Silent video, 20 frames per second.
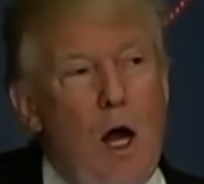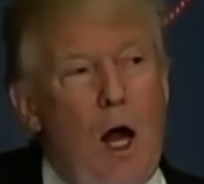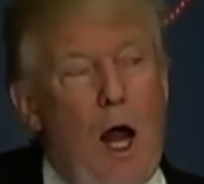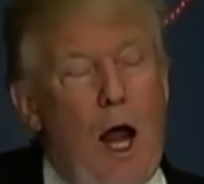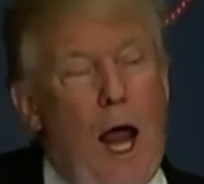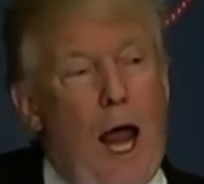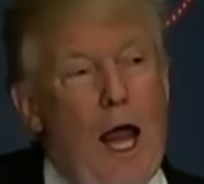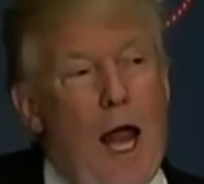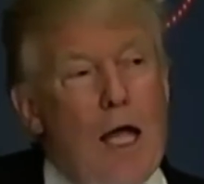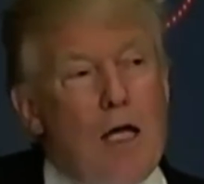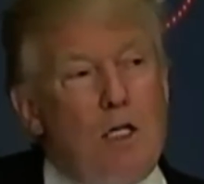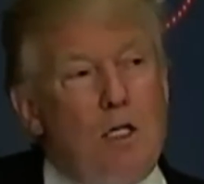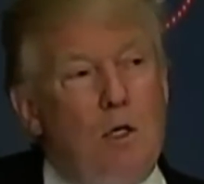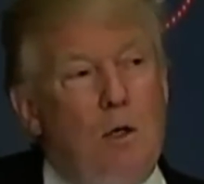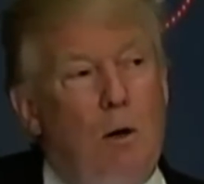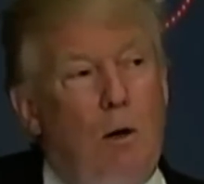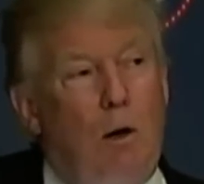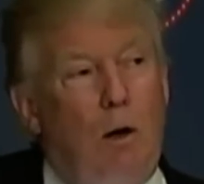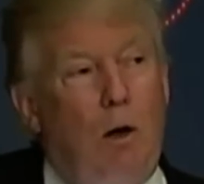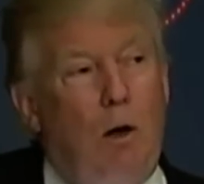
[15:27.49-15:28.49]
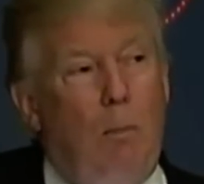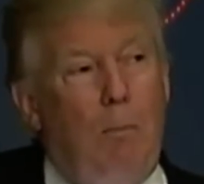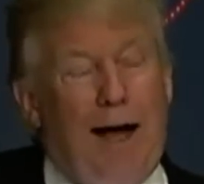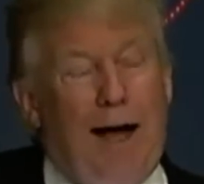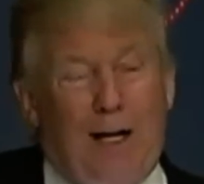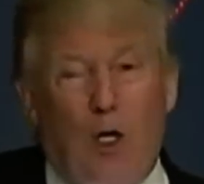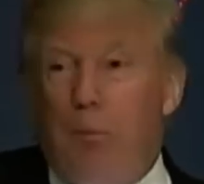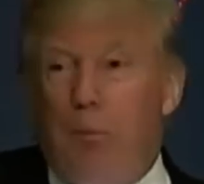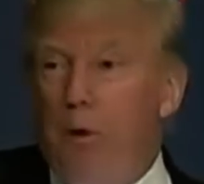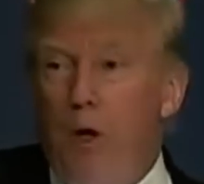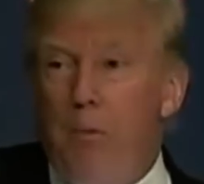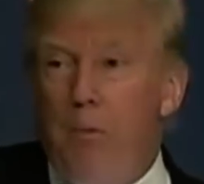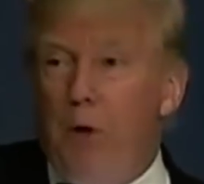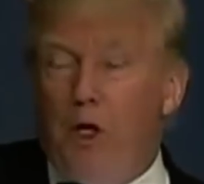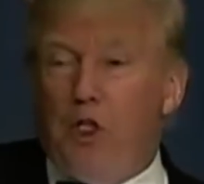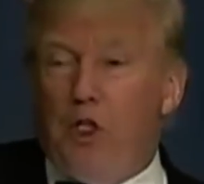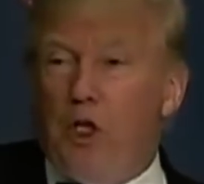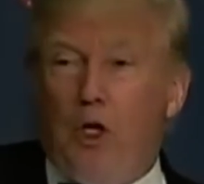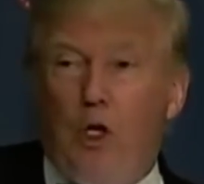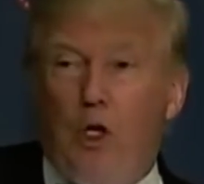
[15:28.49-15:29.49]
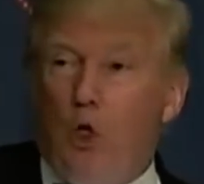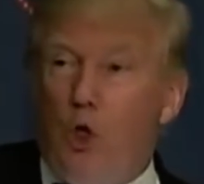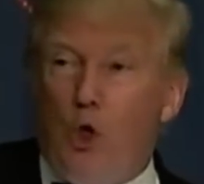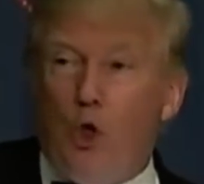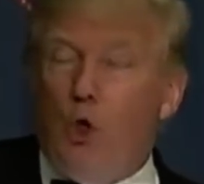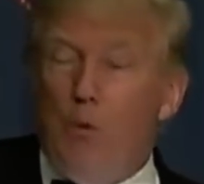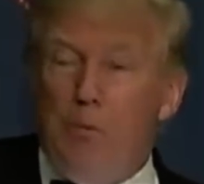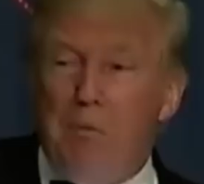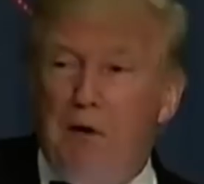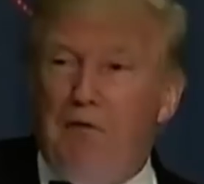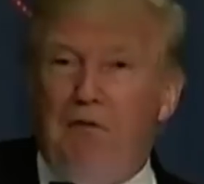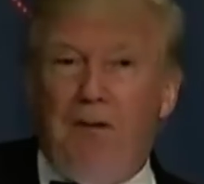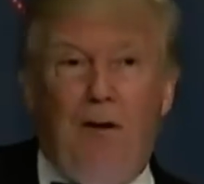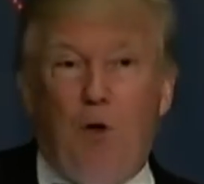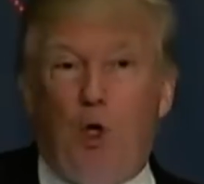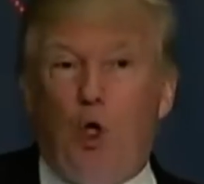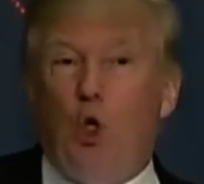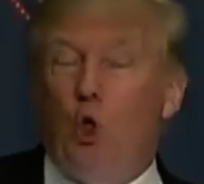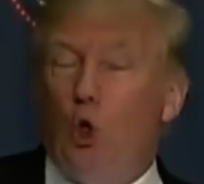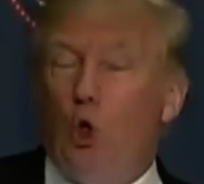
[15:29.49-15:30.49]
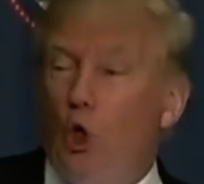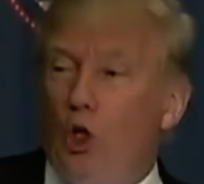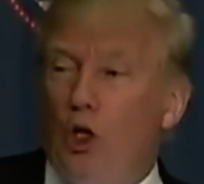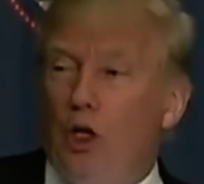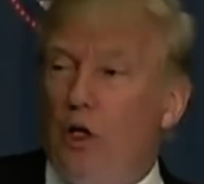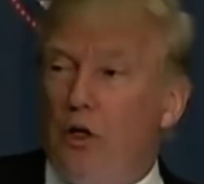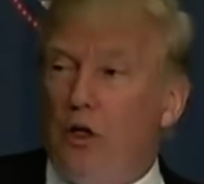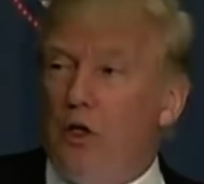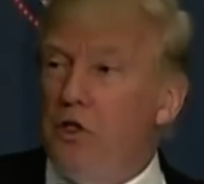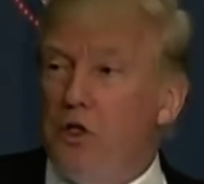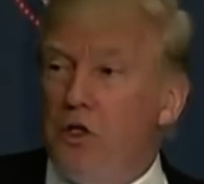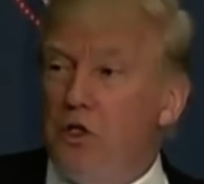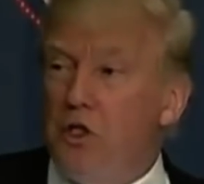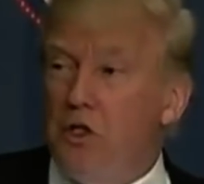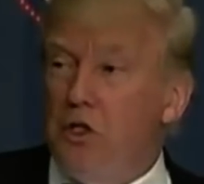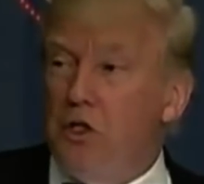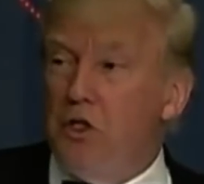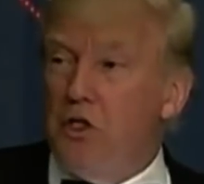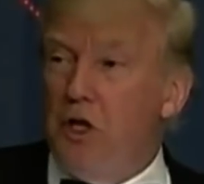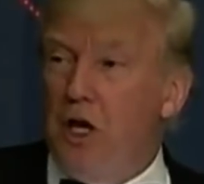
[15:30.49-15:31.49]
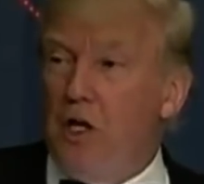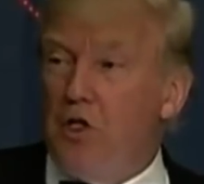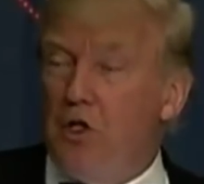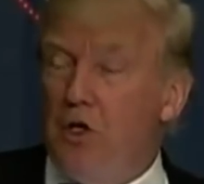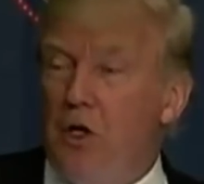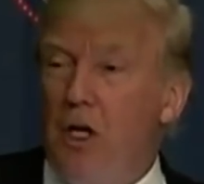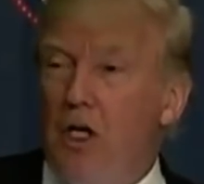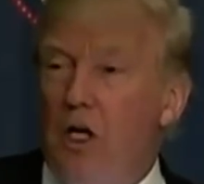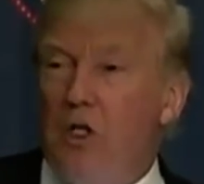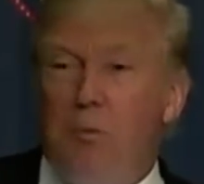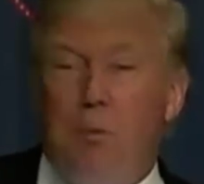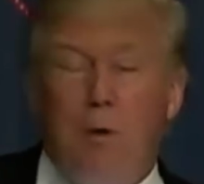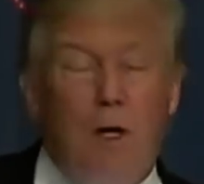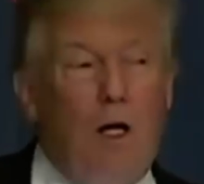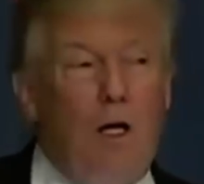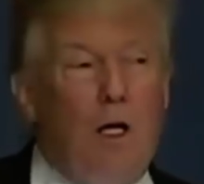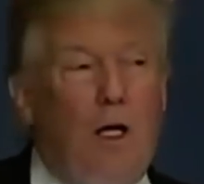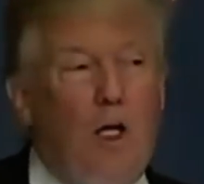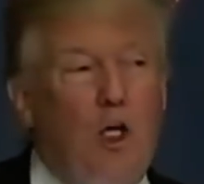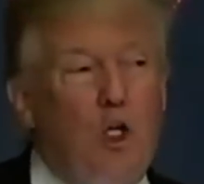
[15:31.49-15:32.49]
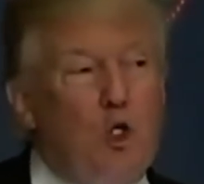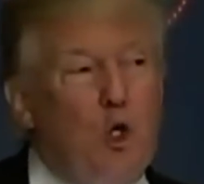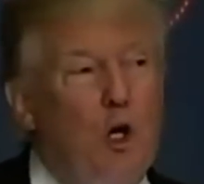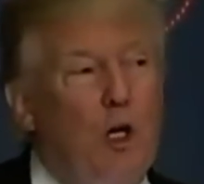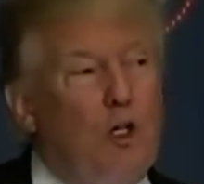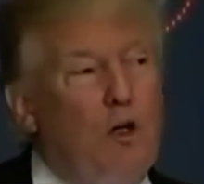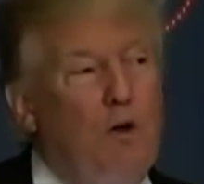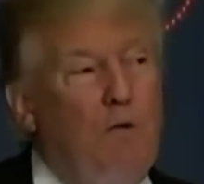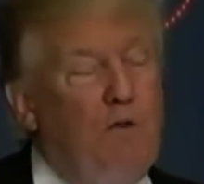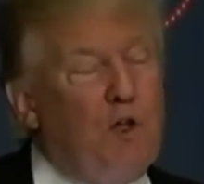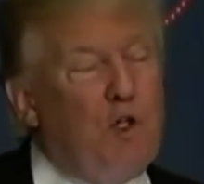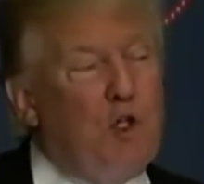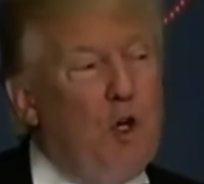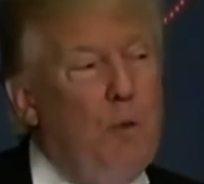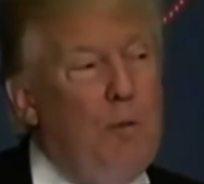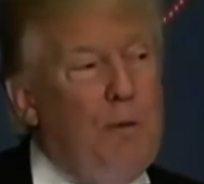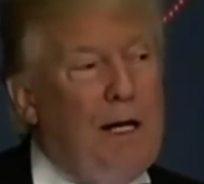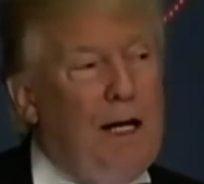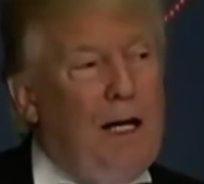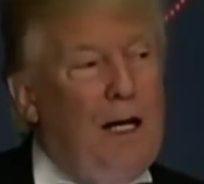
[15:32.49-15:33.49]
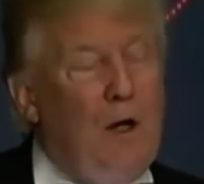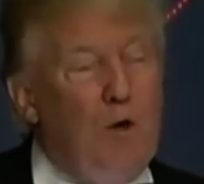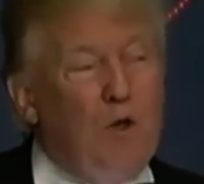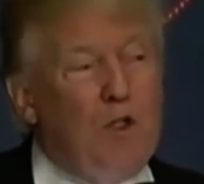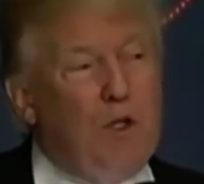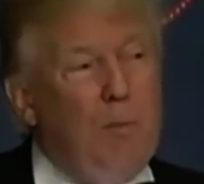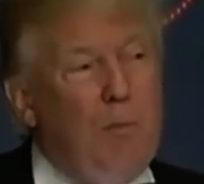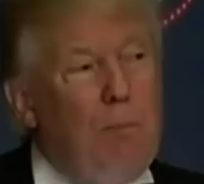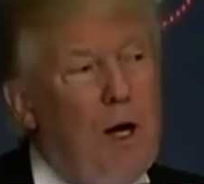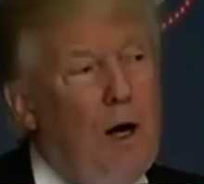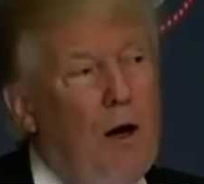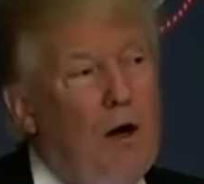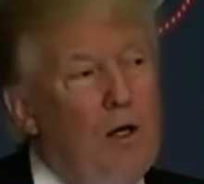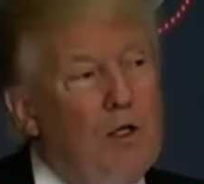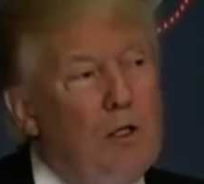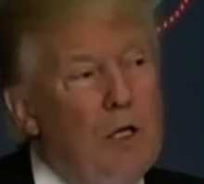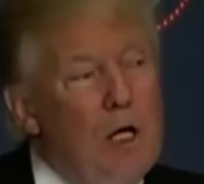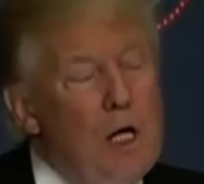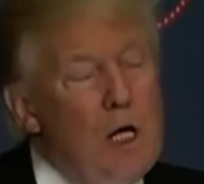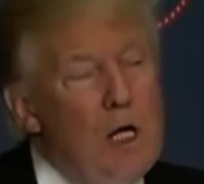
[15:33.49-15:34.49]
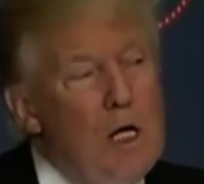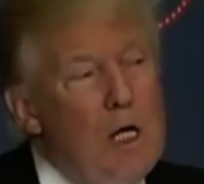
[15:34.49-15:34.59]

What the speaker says: And Michael Bloomberg said, could you do me a favor? Could you look at this? It's a disaster. It's been under construction for so many, and he was embarrassed.